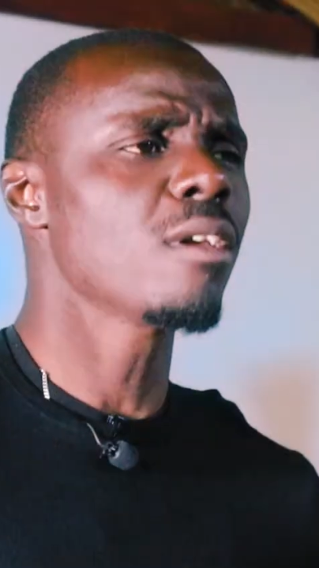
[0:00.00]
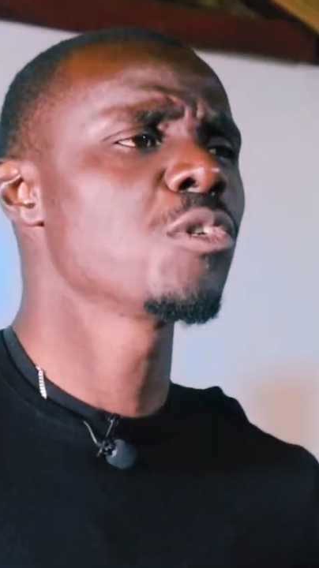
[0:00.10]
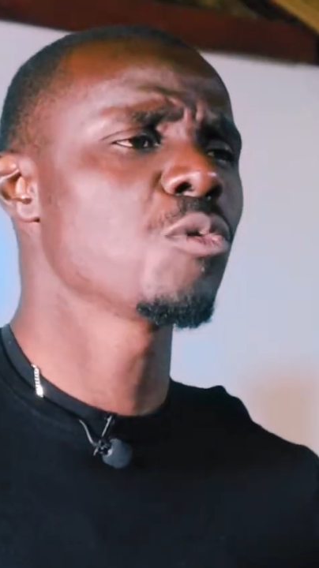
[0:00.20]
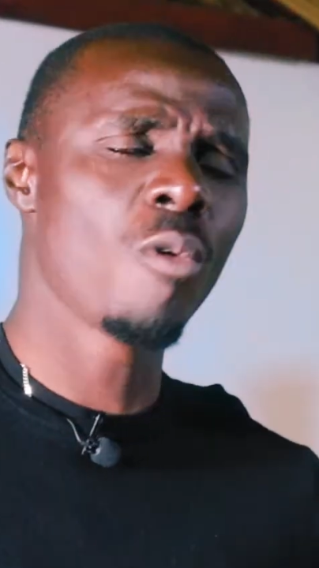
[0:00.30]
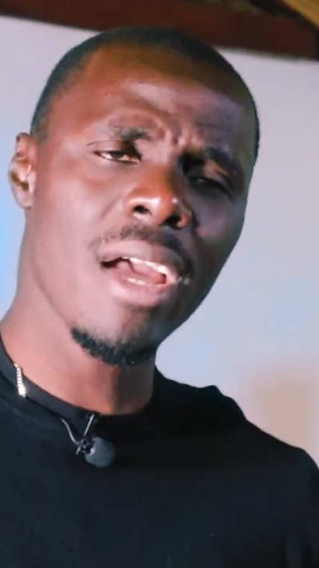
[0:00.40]

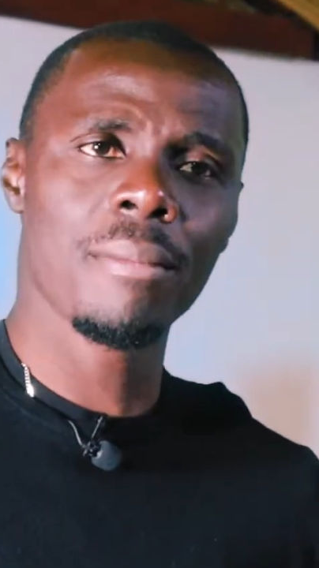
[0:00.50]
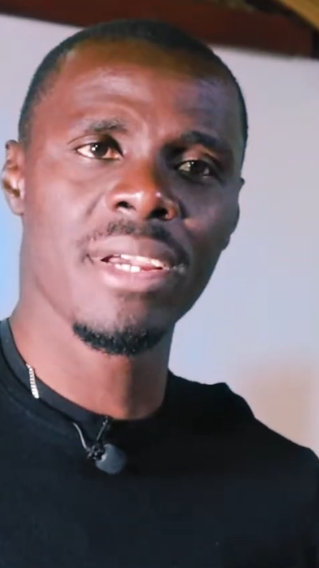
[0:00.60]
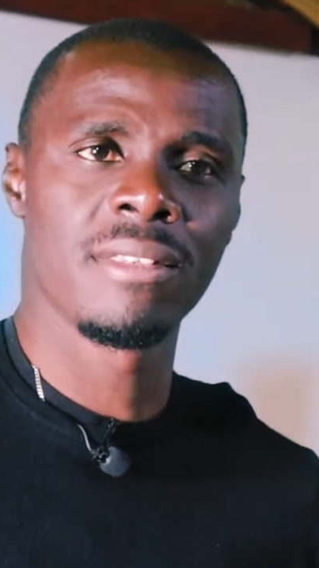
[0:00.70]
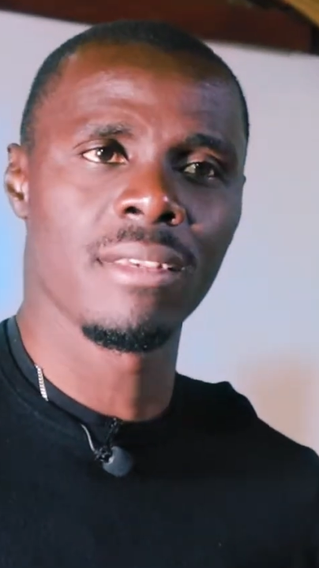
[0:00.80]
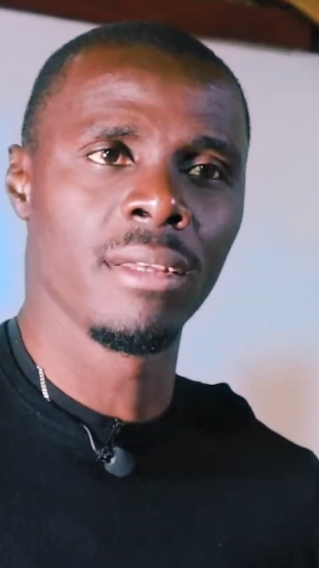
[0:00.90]
So why am
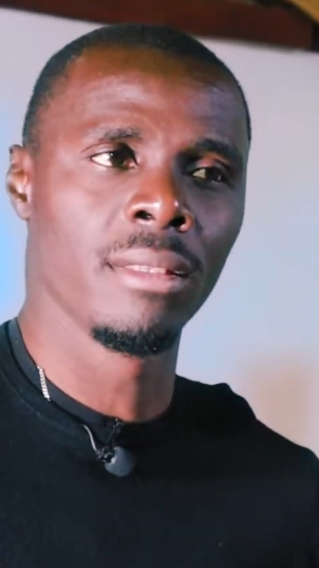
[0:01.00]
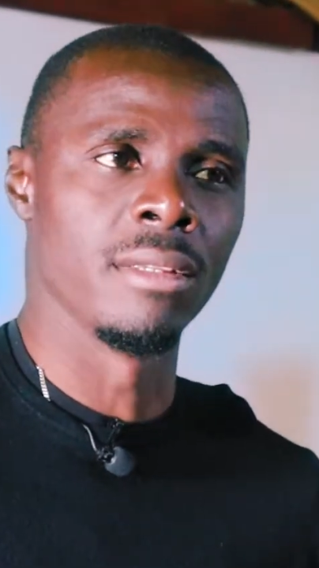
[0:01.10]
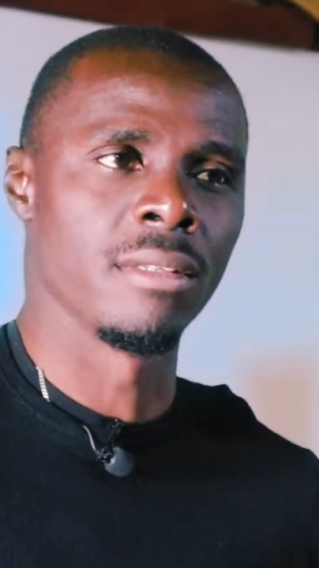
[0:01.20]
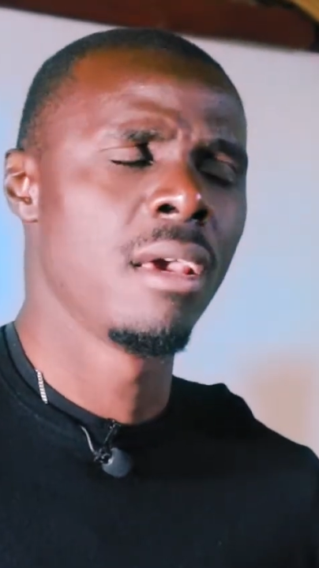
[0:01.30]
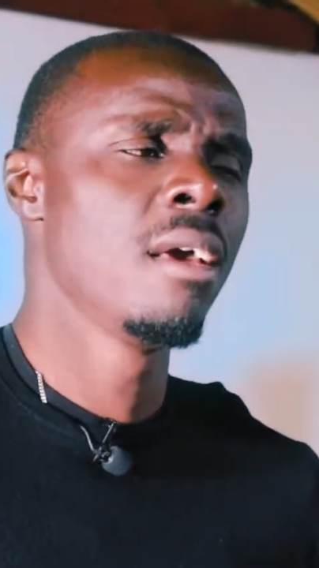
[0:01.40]
I saying
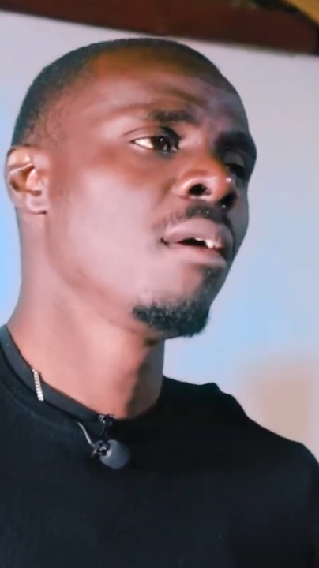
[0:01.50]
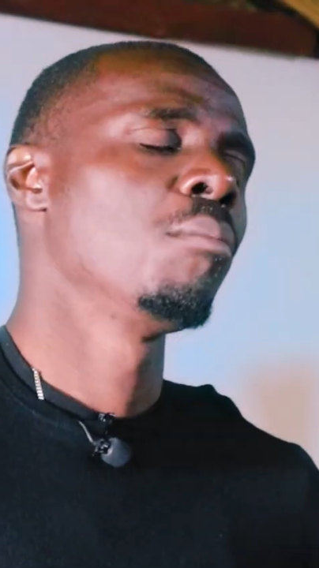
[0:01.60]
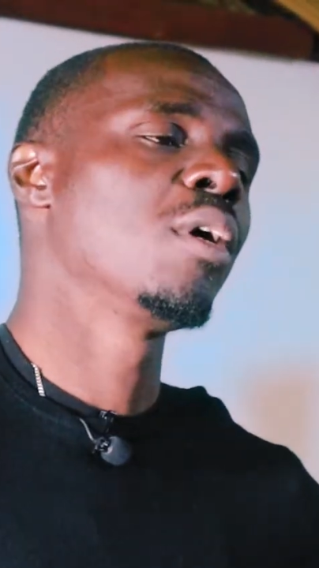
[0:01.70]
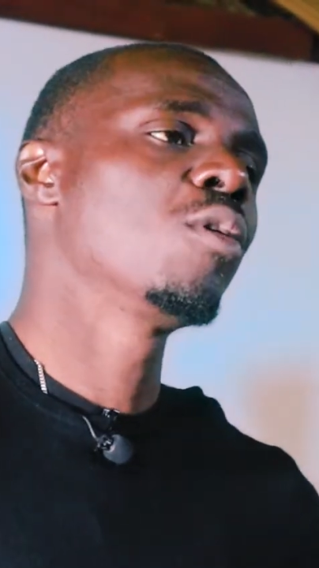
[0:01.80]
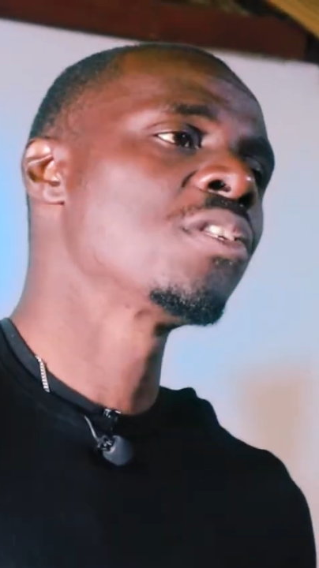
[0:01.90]
this?
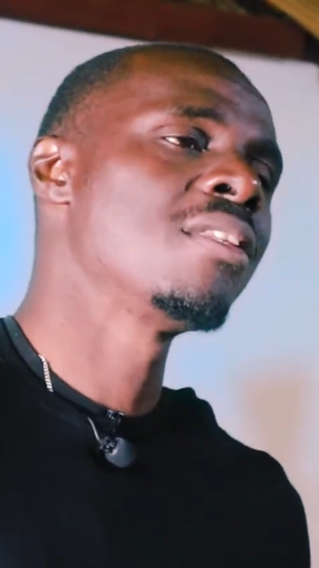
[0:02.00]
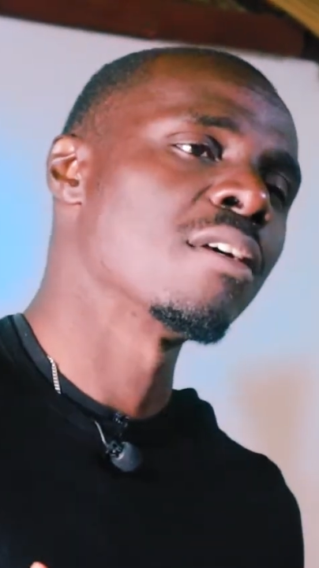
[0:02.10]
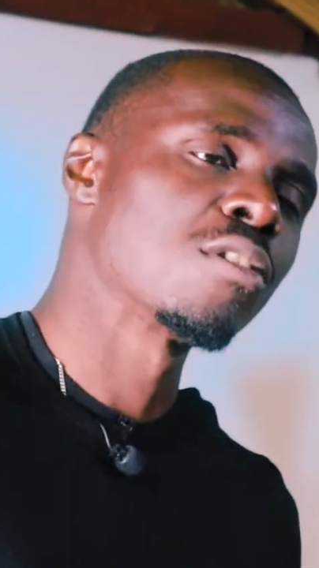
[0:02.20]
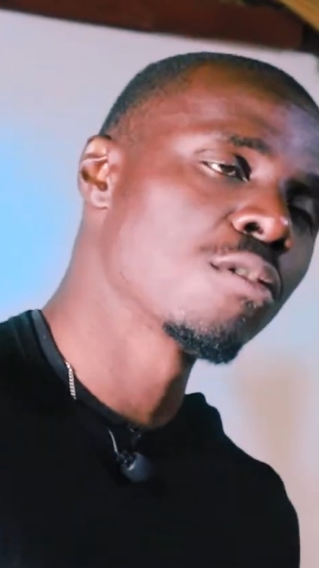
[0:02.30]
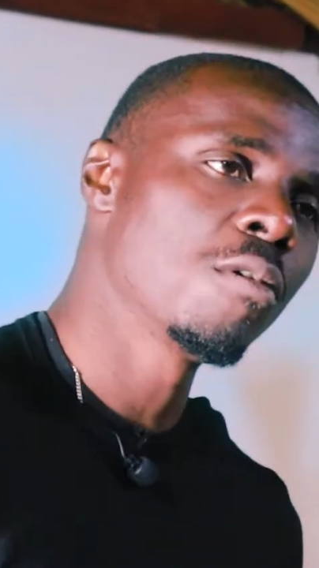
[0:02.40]
Because there
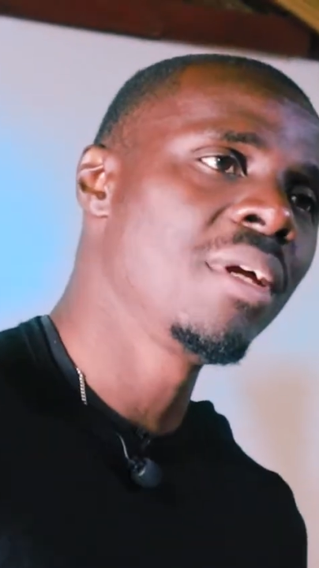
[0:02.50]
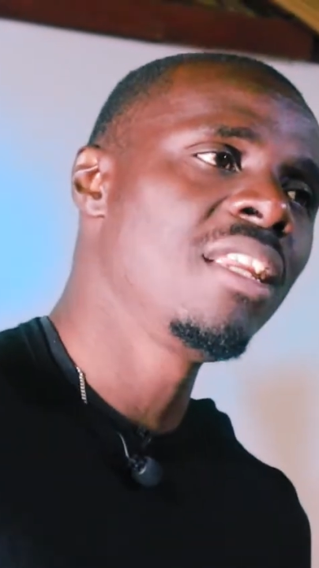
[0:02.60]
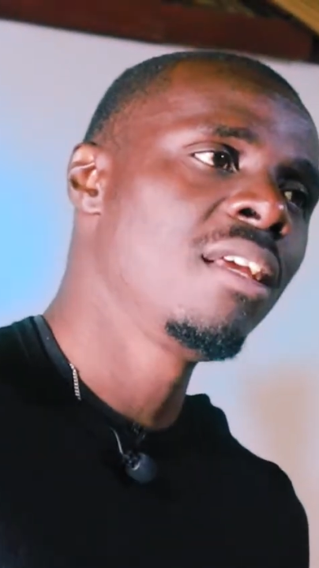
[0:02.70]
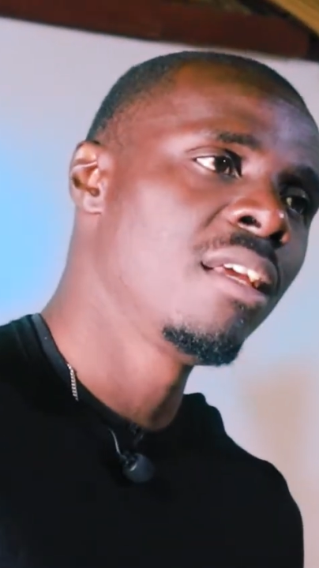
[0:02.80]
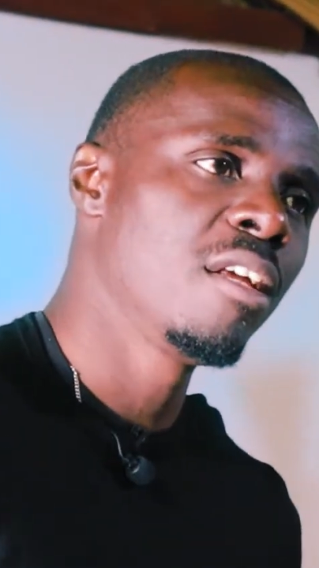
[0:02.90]
are so
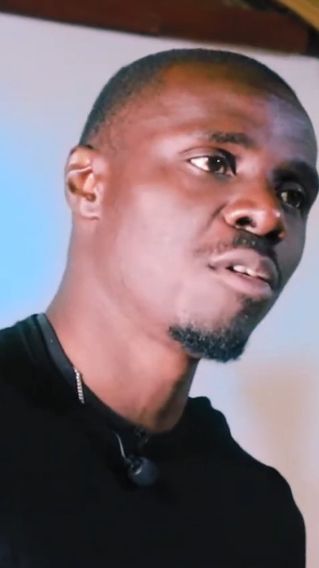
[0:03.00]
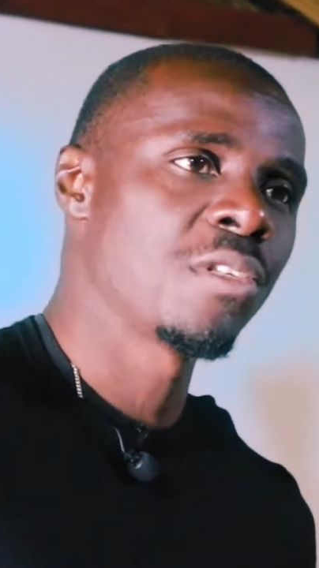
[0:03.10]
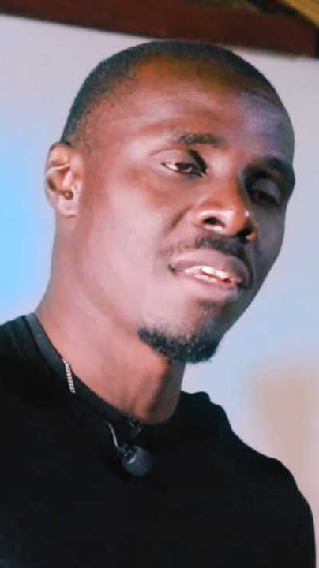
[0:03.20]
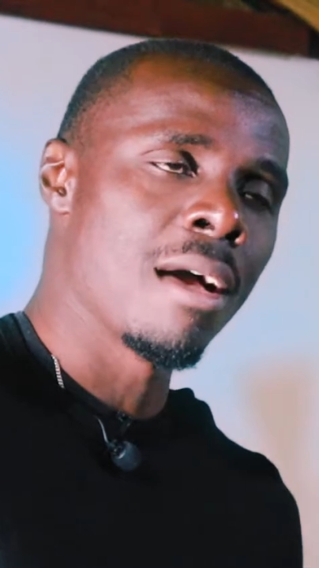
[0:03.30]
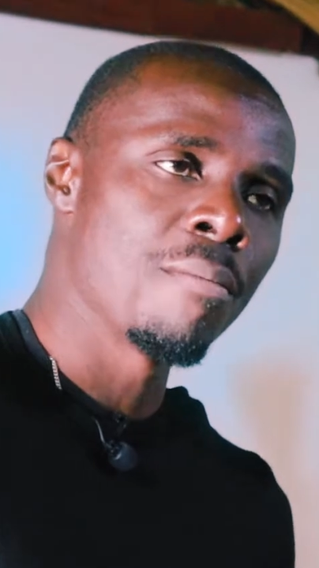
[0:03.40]
many
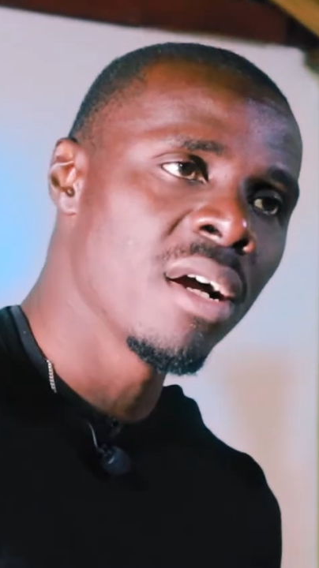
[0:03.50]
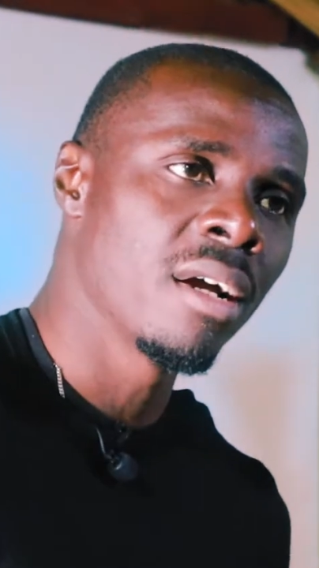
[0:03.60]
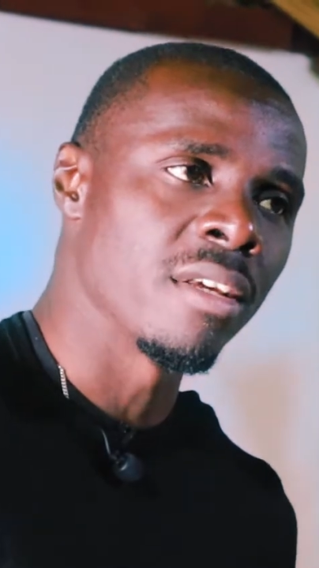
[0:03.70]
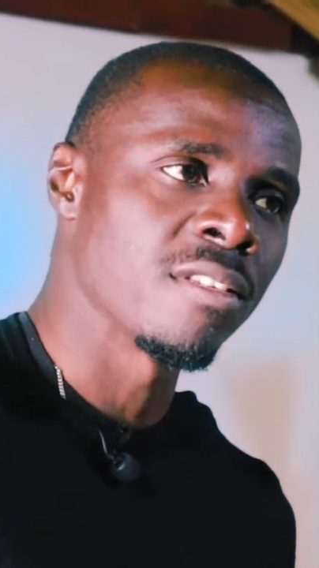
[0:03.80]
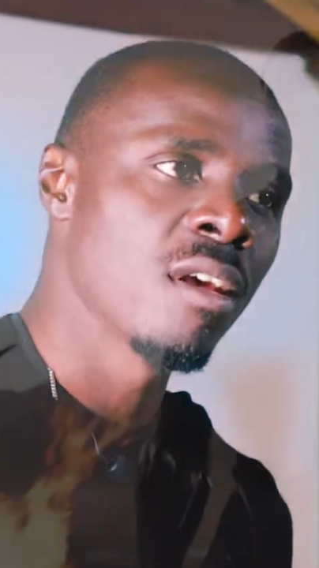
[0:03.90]
heroes among us